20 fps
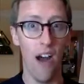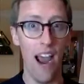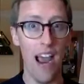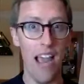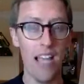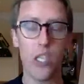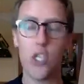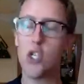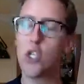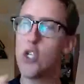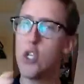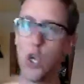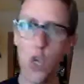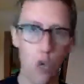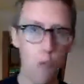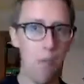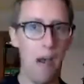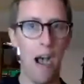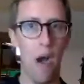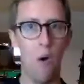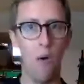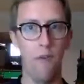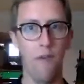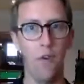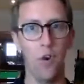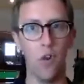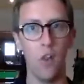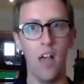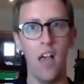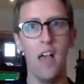right? It's too
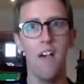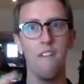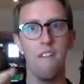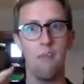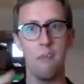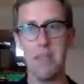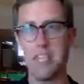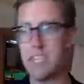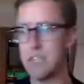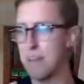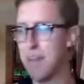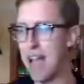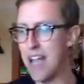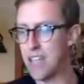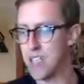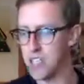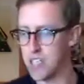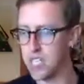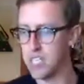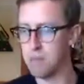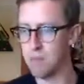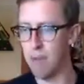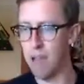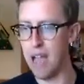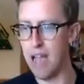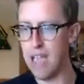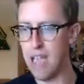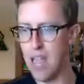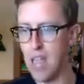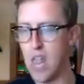powerful for me to pass this
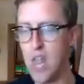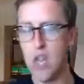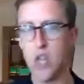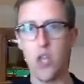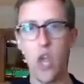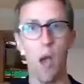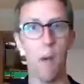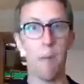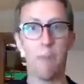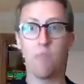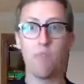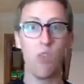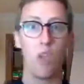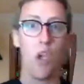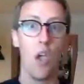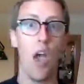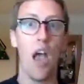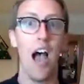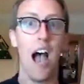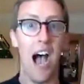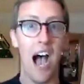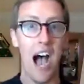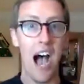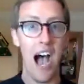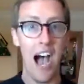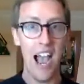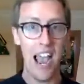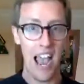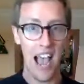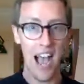by. So,
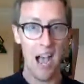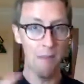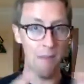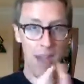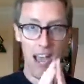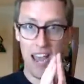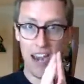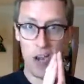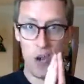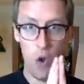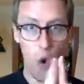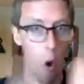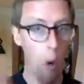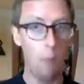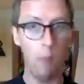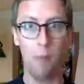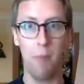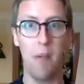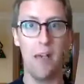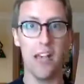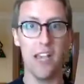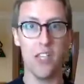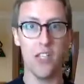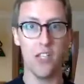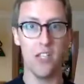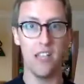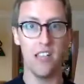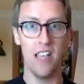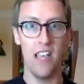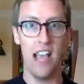I am a normal
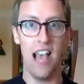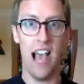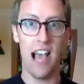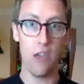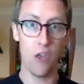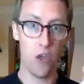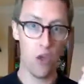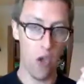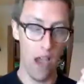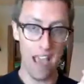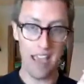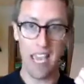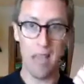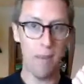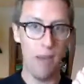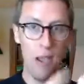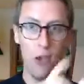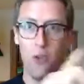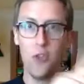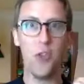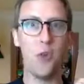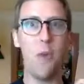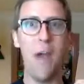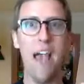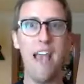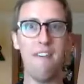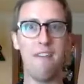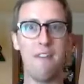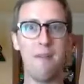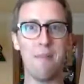person. I get my
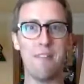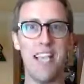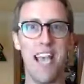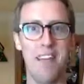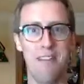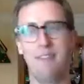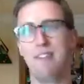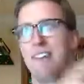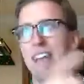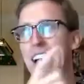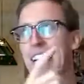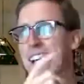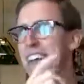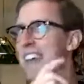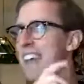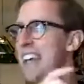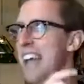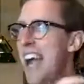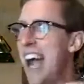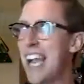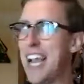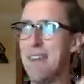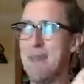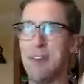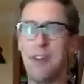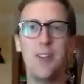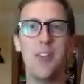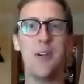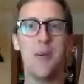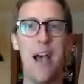underwear from I get
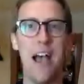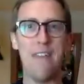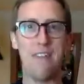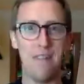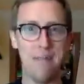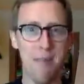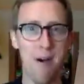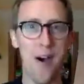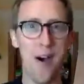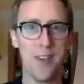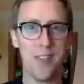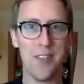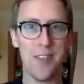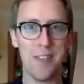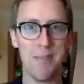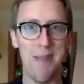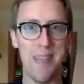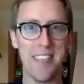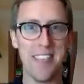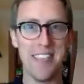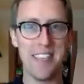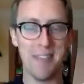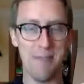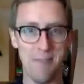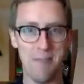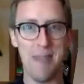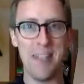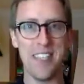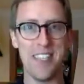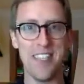my underwear from Marks and
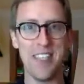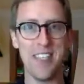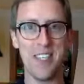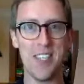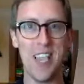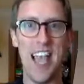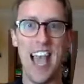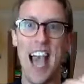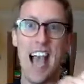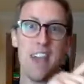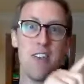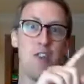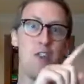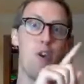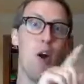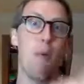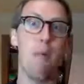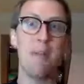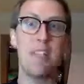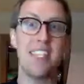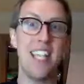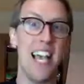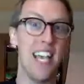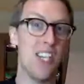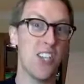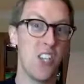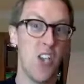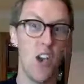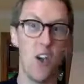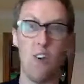Spencer's. I shop at
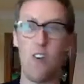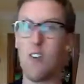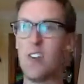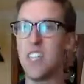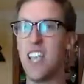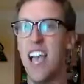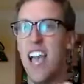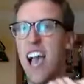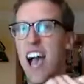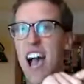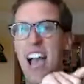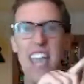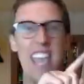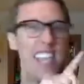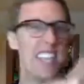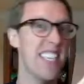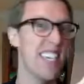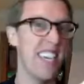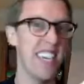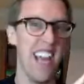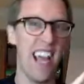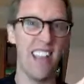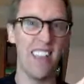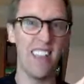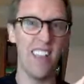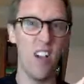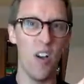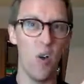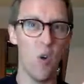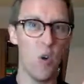Tesco's. I eat at
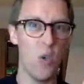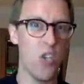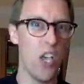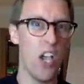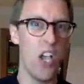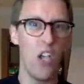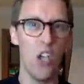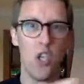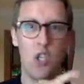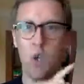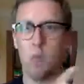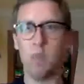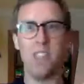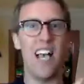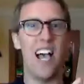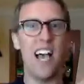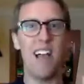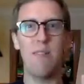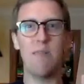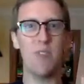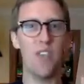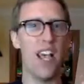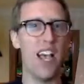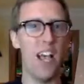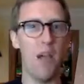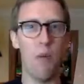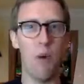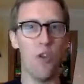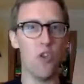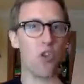Nando's. Sometimes
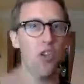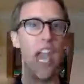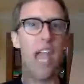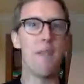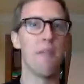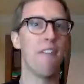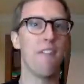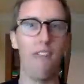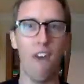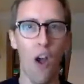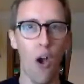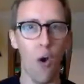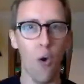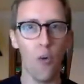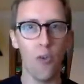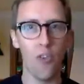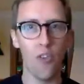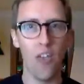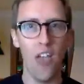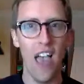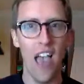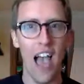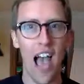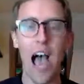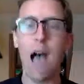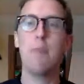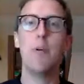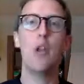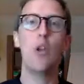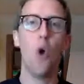I watch Game of Thrones.
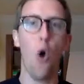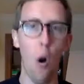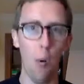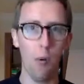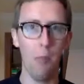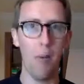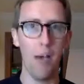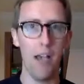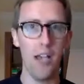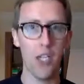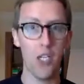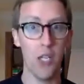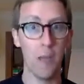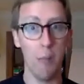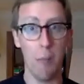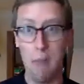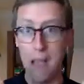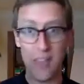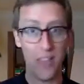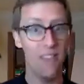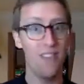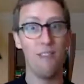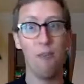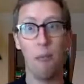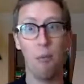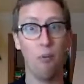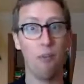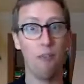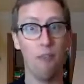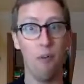I'm a normal person. I'm a massive
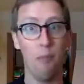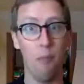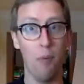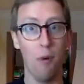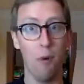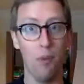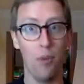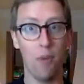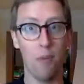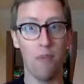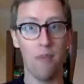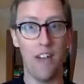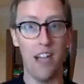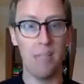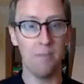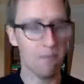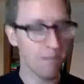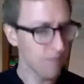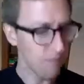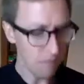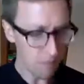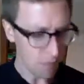Liverpool Football Club fan.